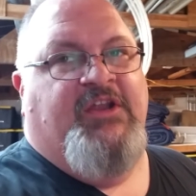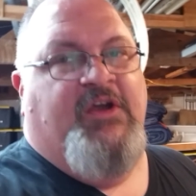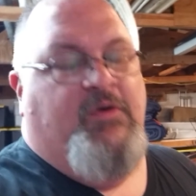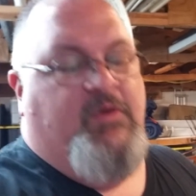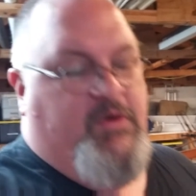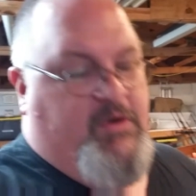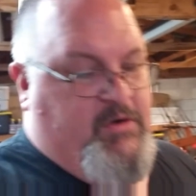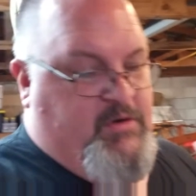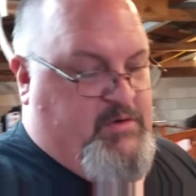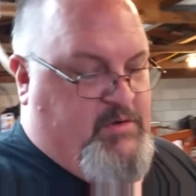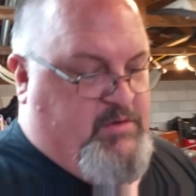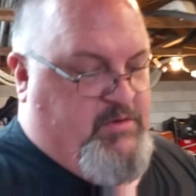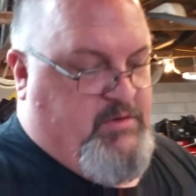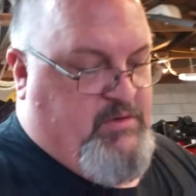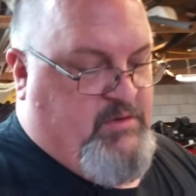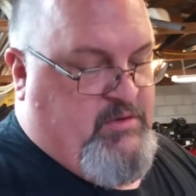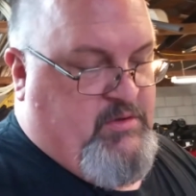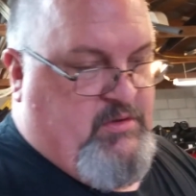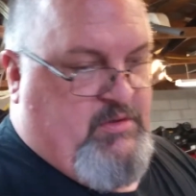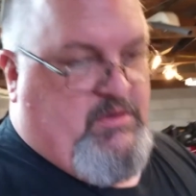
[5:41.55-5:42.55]
donor
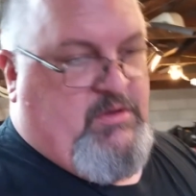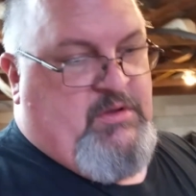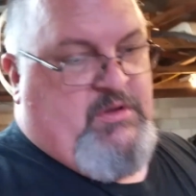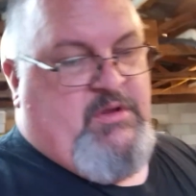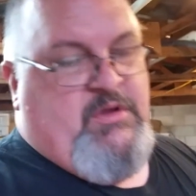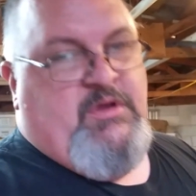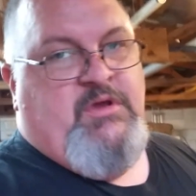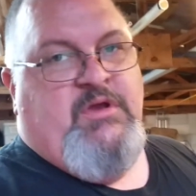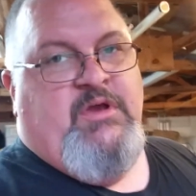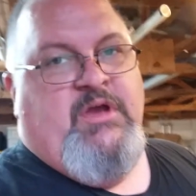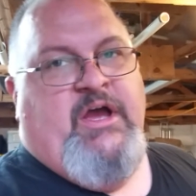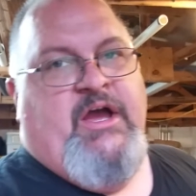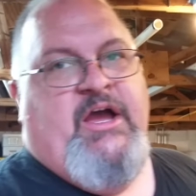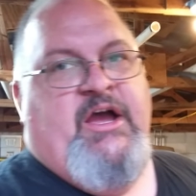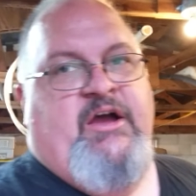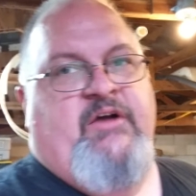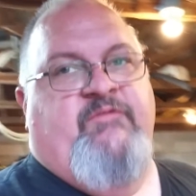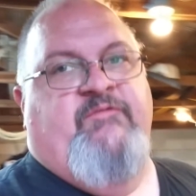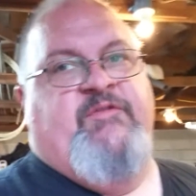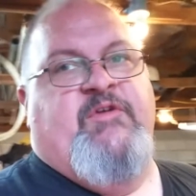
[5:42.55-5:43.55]

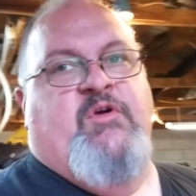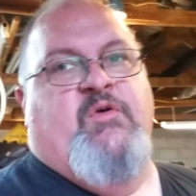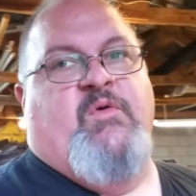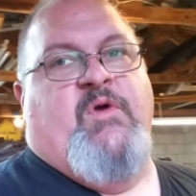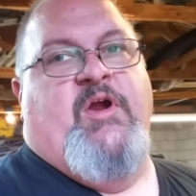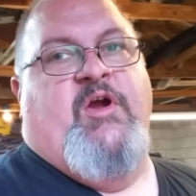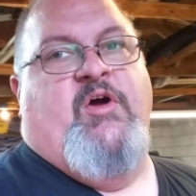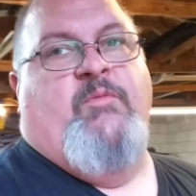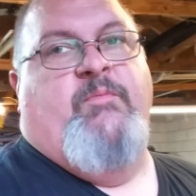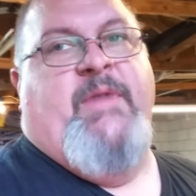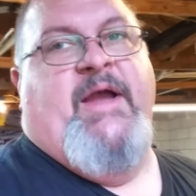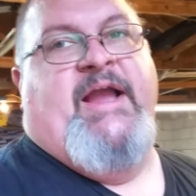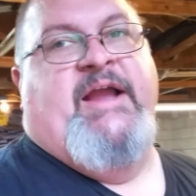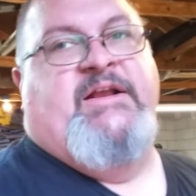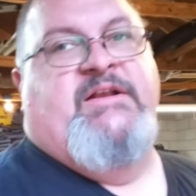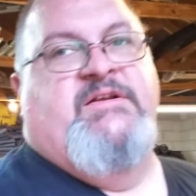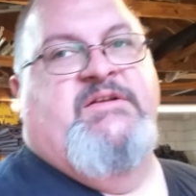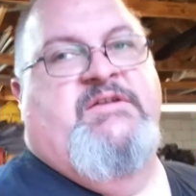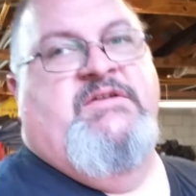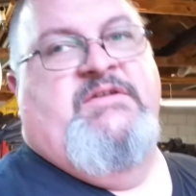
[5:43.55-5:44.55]
fuel rail back
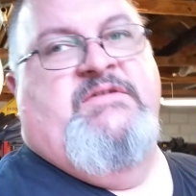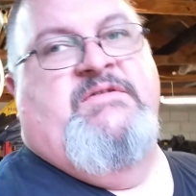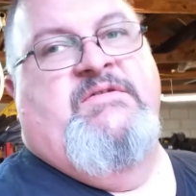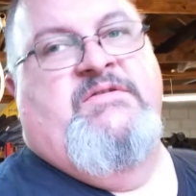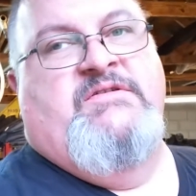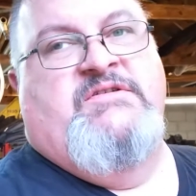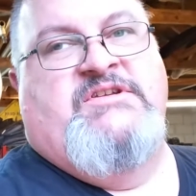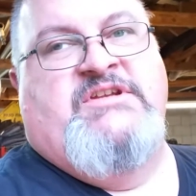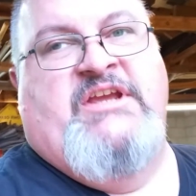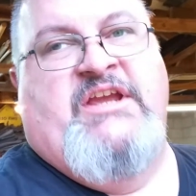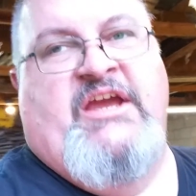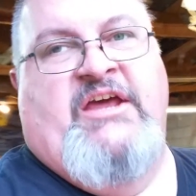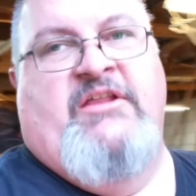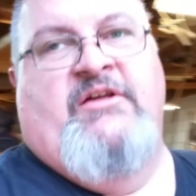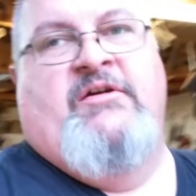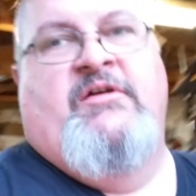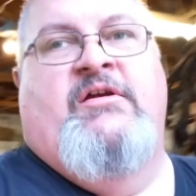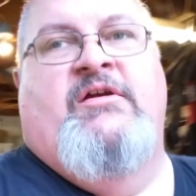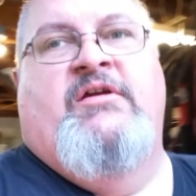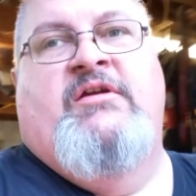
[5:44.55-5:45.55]

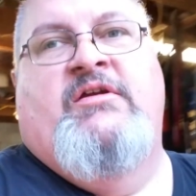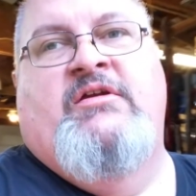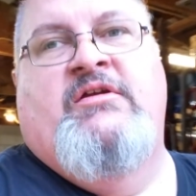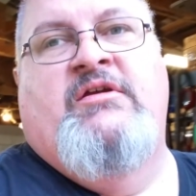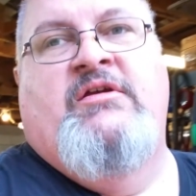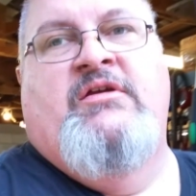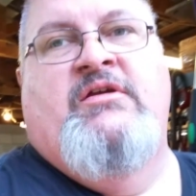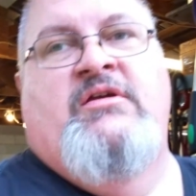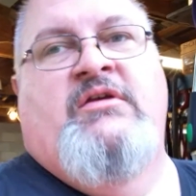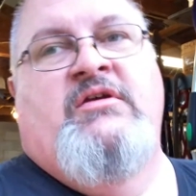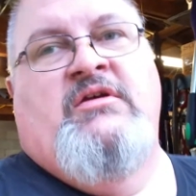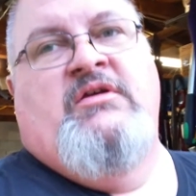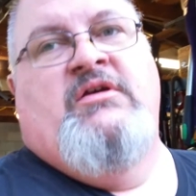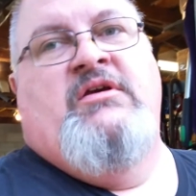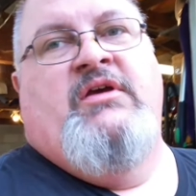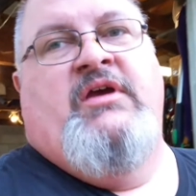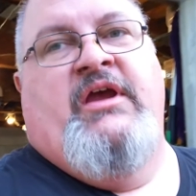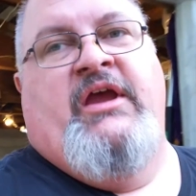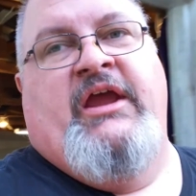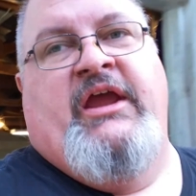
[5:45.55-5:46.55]
together,
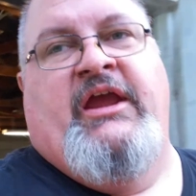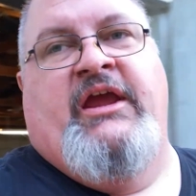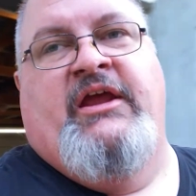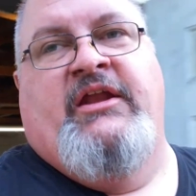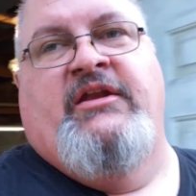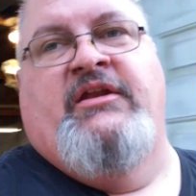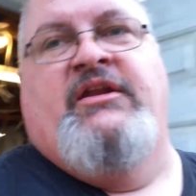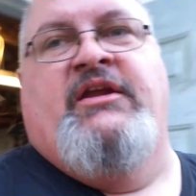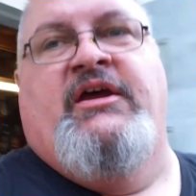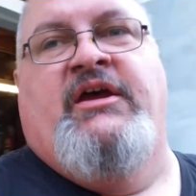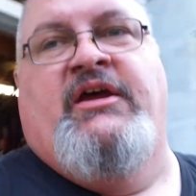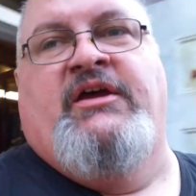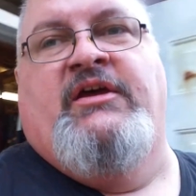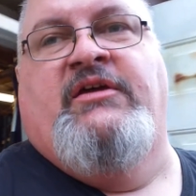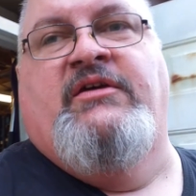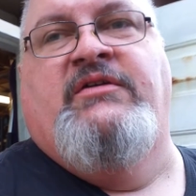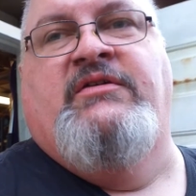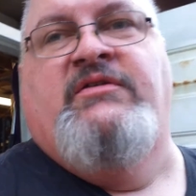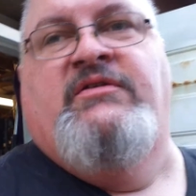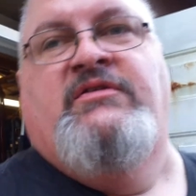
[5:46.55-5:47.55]
and
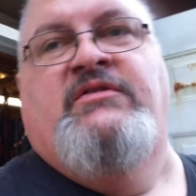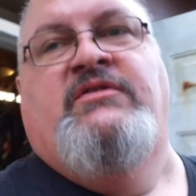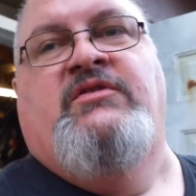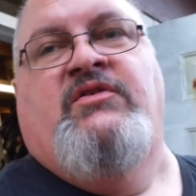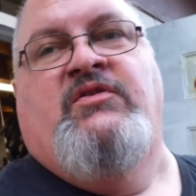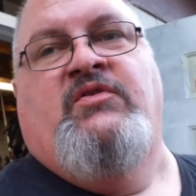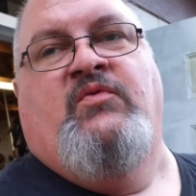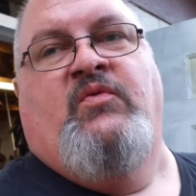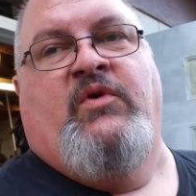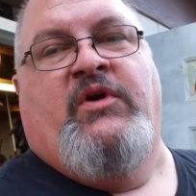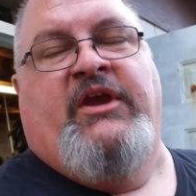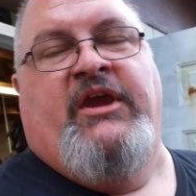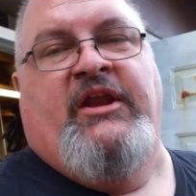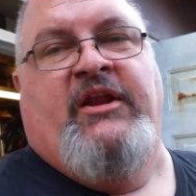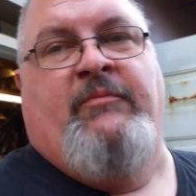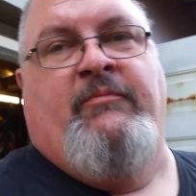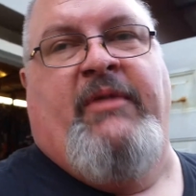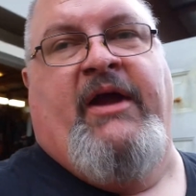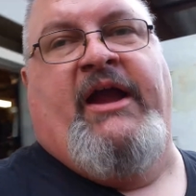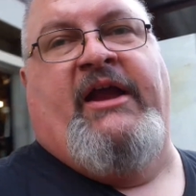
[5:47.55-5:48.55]
we'll get
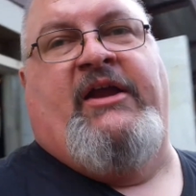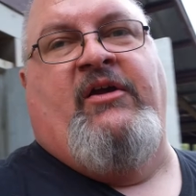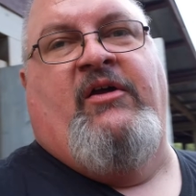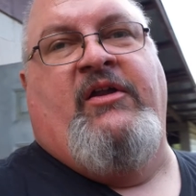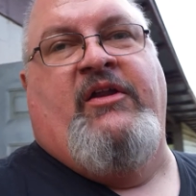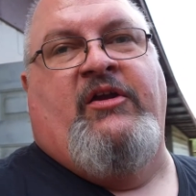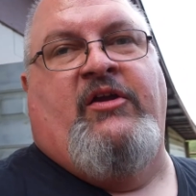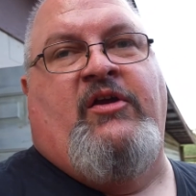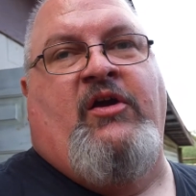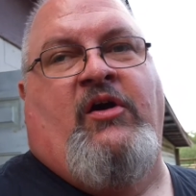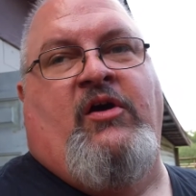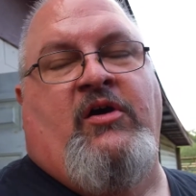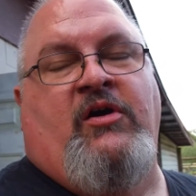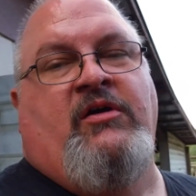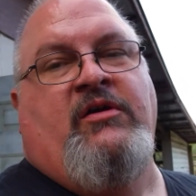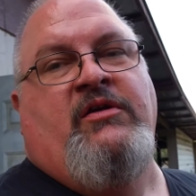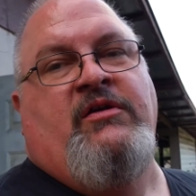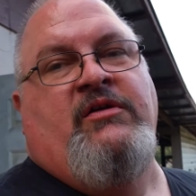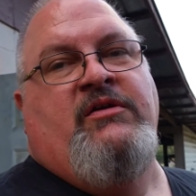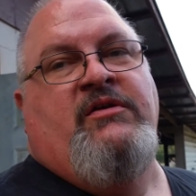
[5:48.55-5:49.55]
it back on the
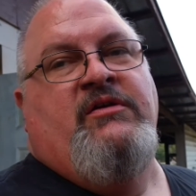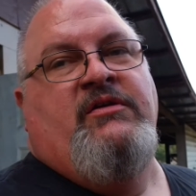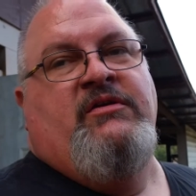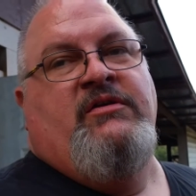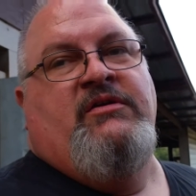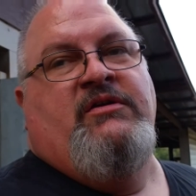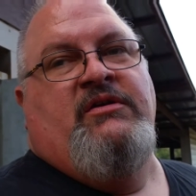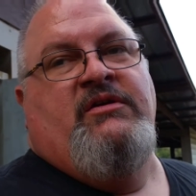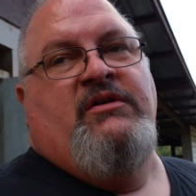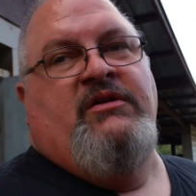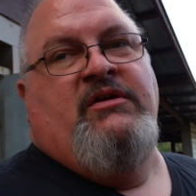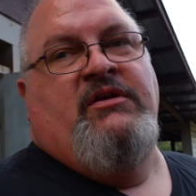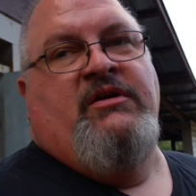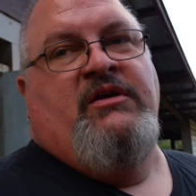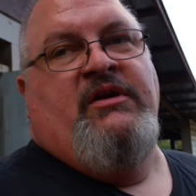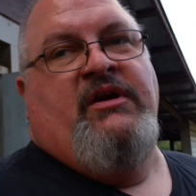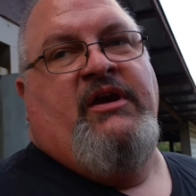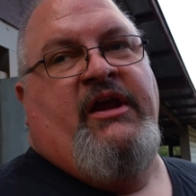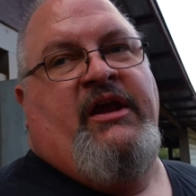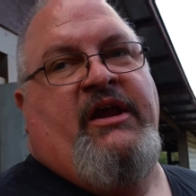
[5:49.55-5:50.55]
car
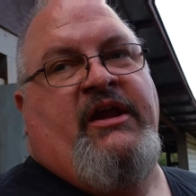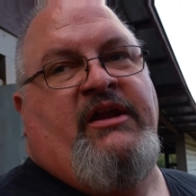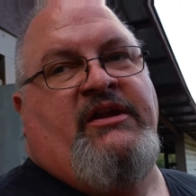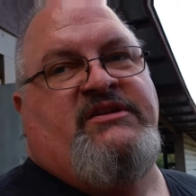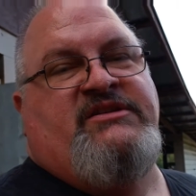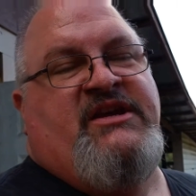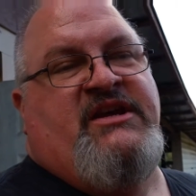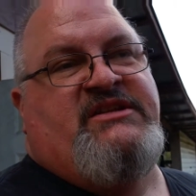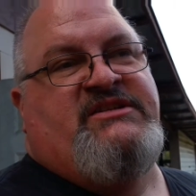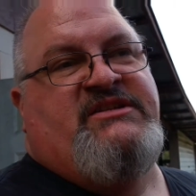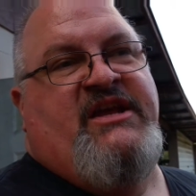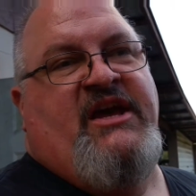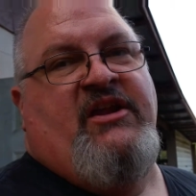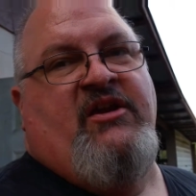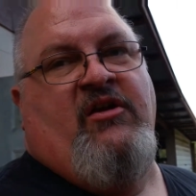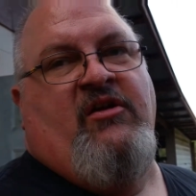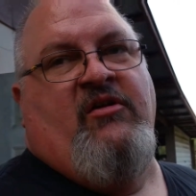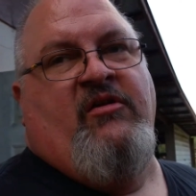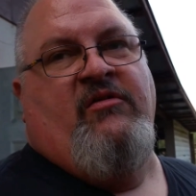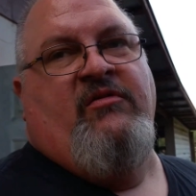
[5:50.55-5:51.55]
and test
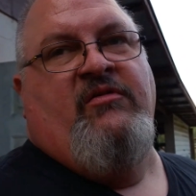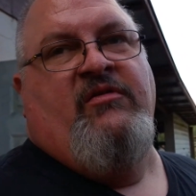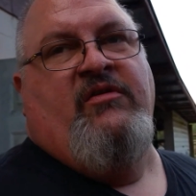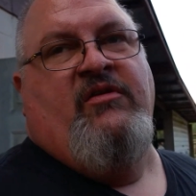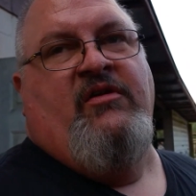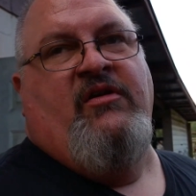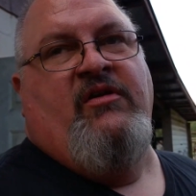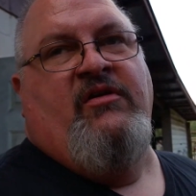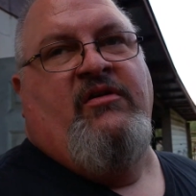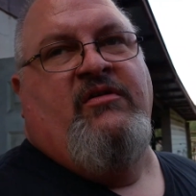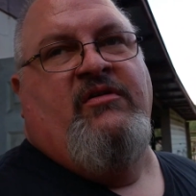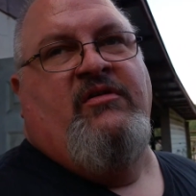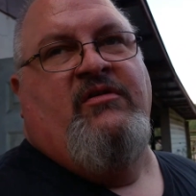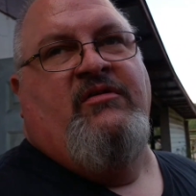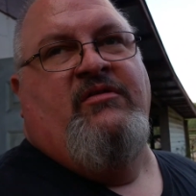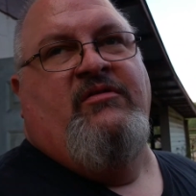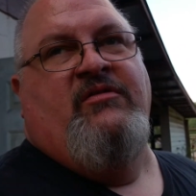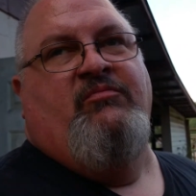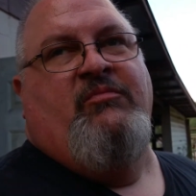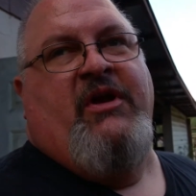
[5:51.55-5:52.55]
out our
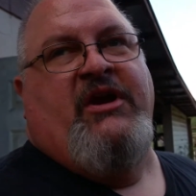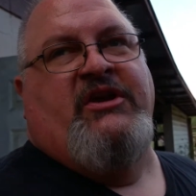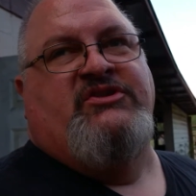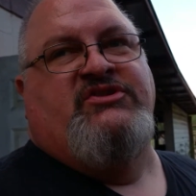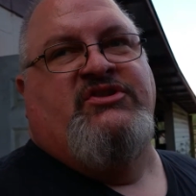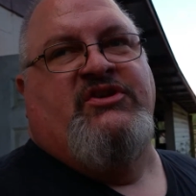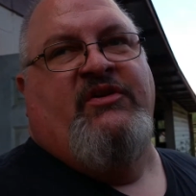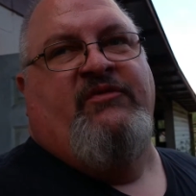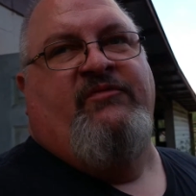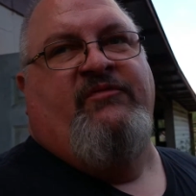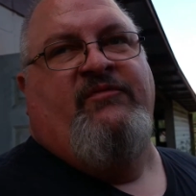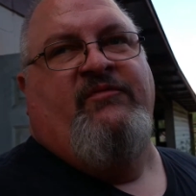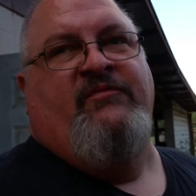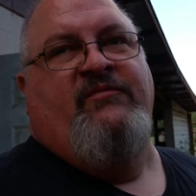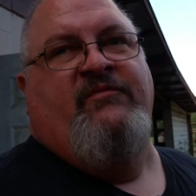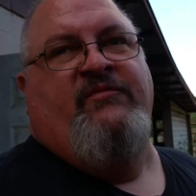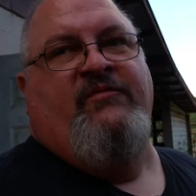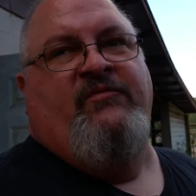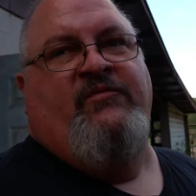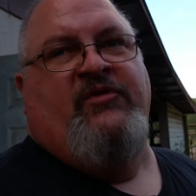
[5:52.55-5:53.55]
makeshift
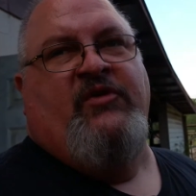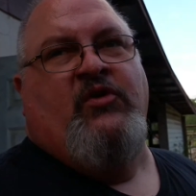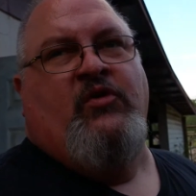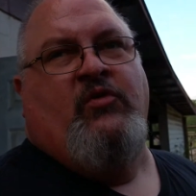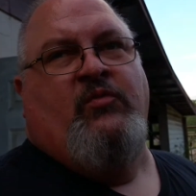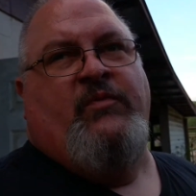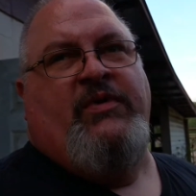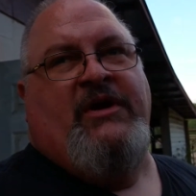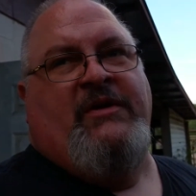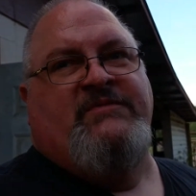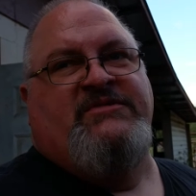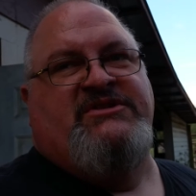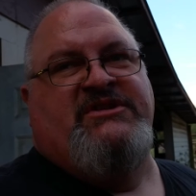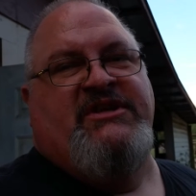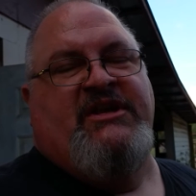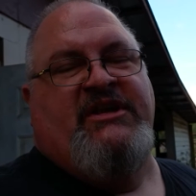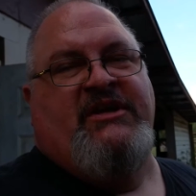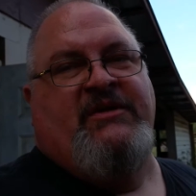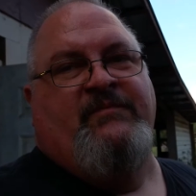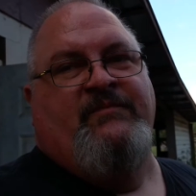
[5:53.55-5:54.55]
fuel pump
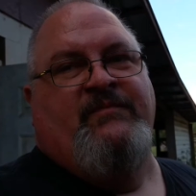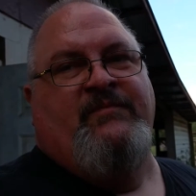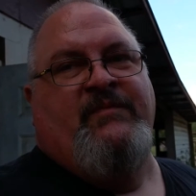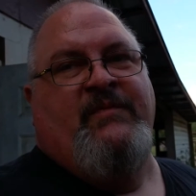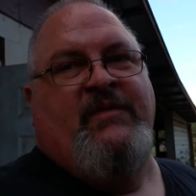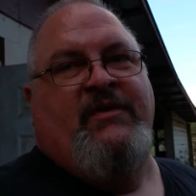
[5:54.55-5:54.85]
setup.